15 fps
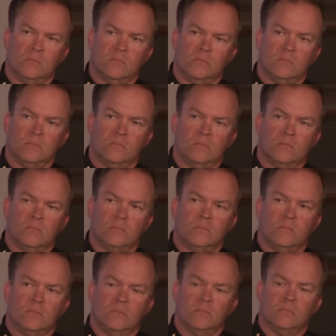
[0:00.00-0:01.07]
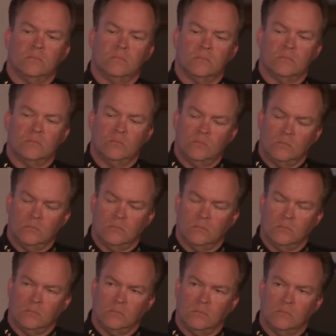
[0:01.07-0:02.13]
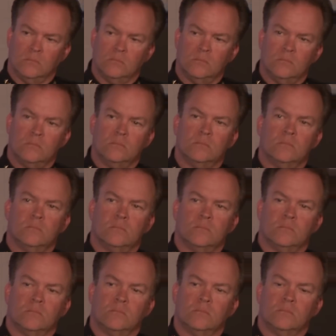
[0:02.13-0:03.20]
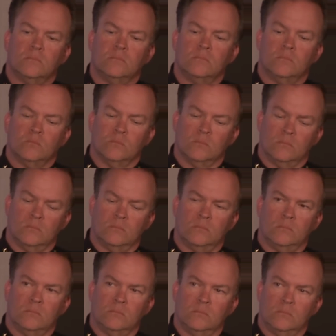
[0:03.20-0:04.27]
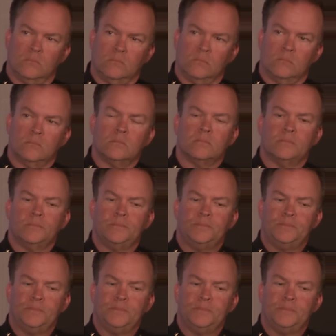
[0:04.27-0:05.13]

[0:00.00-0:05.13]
The person shown says nothing.